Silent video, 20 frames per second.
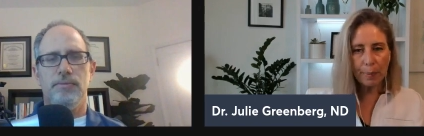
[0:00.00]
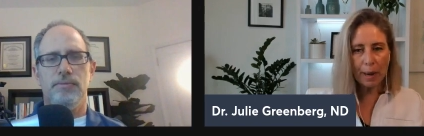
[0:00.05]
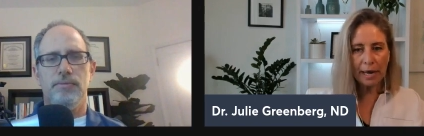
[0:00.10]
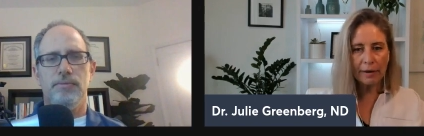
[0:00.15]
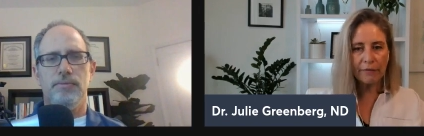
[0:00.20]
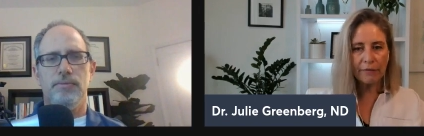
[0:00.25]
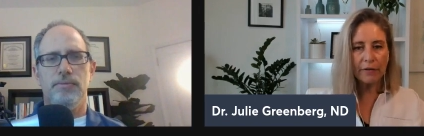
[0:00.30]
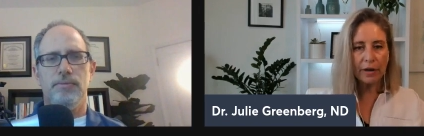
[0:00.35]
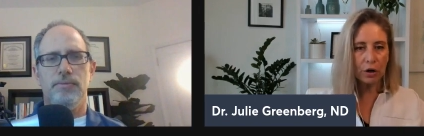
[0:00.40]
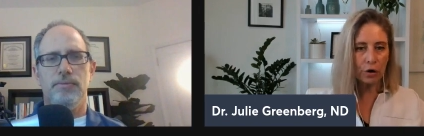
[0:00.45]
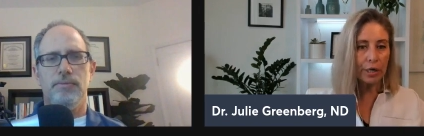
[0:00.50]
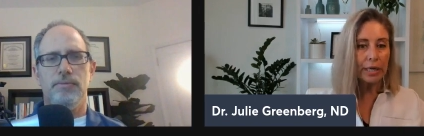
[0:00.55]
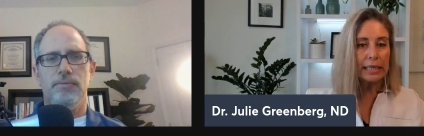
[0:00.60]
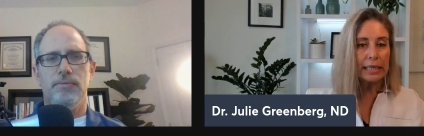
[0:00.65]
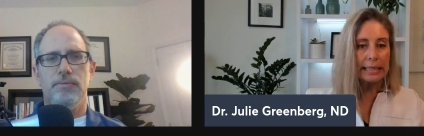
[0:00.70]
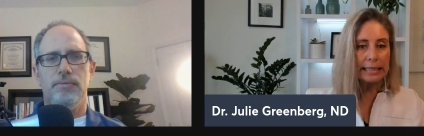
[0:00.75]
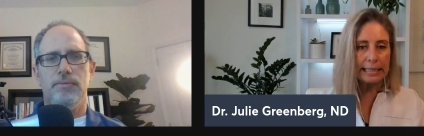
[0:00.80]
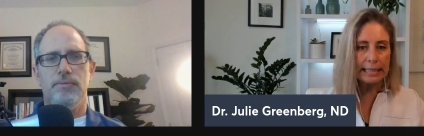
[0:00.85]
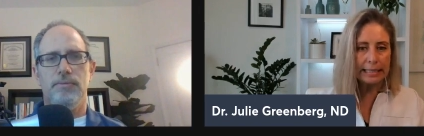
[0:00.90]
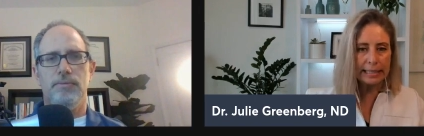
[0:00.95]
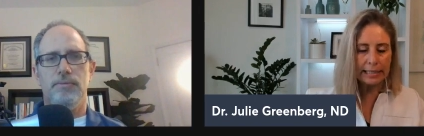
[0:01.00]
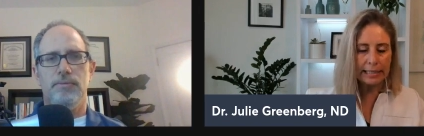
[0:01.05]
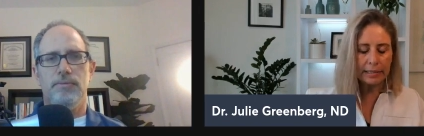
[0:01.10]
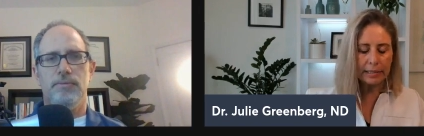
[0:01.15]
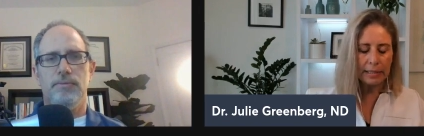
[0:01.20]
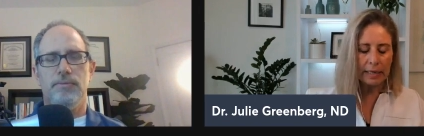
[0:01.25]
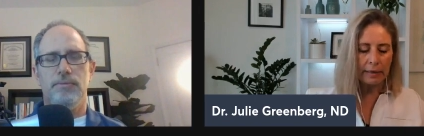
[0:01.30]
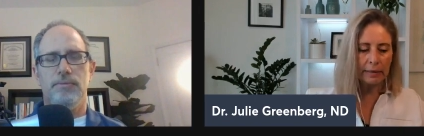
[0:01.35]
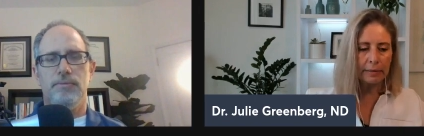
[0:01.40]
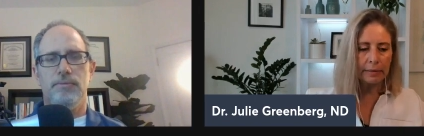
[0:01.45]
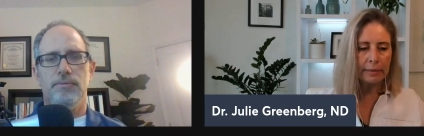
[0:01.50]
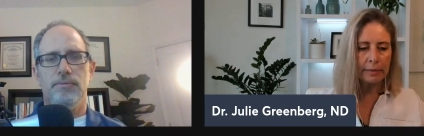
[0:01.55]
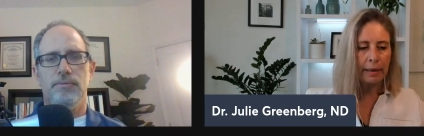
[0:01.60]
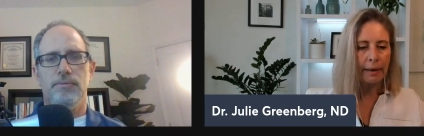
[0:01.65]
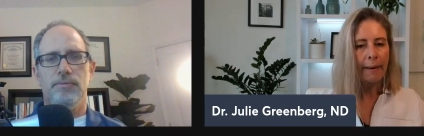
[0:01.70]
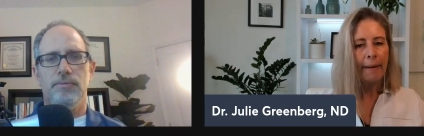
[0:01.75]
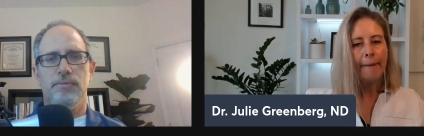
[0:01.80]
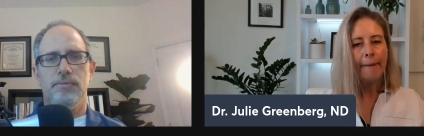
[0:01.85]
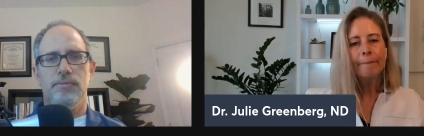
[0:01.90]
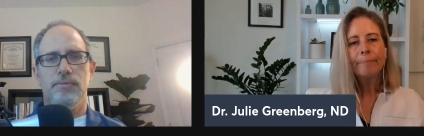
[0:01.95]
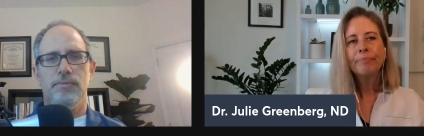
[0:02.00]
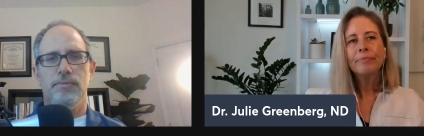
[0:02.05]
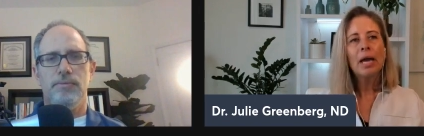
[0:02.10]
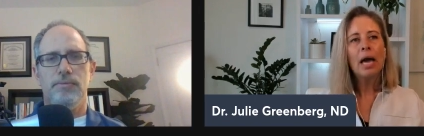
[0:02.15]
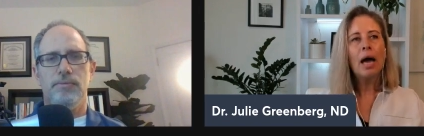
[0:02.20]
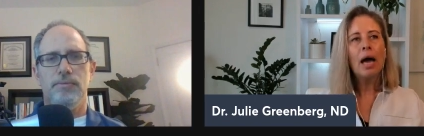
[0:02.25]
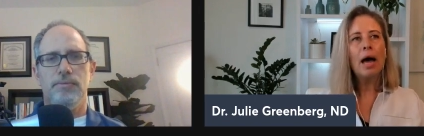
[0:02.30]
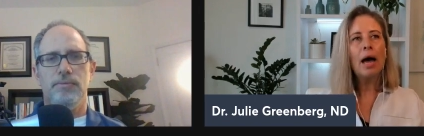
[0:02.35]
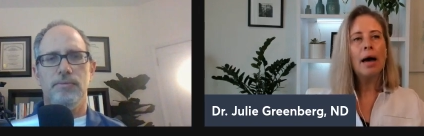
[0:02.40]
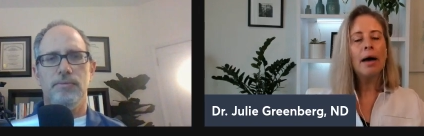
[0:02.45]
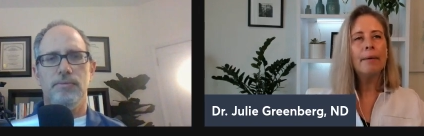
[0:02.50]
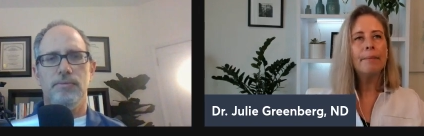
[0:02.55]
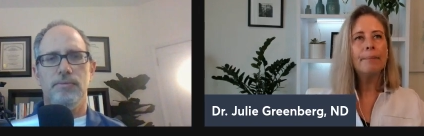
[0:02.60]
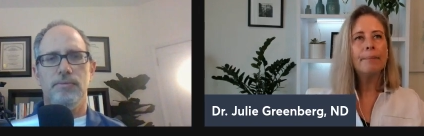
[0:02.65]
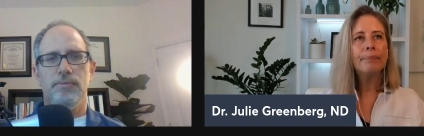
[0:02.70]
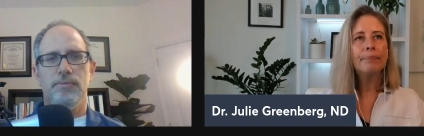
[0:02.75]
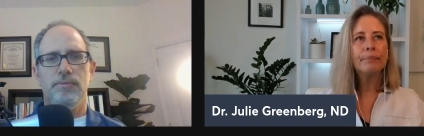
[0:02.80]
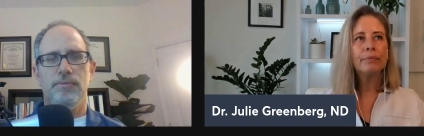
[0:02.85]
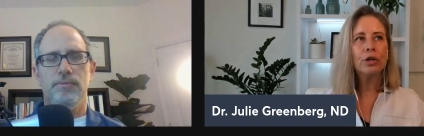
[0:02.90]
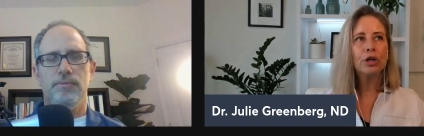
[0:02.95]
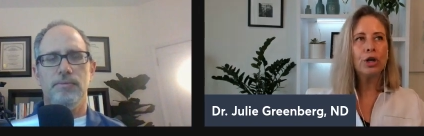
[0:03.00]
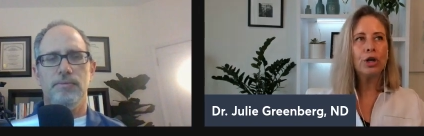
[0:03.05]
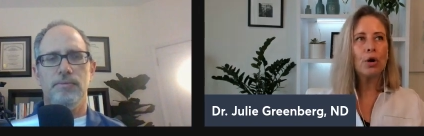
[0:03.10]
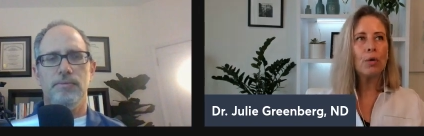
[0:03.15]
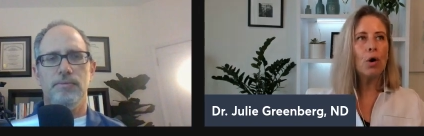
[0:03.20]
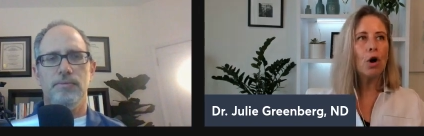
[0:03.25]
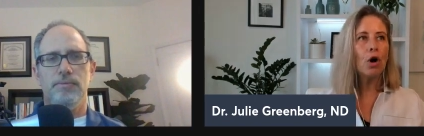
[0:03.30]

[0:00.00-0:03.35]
Speaker 1: by various diseases. Um, you know,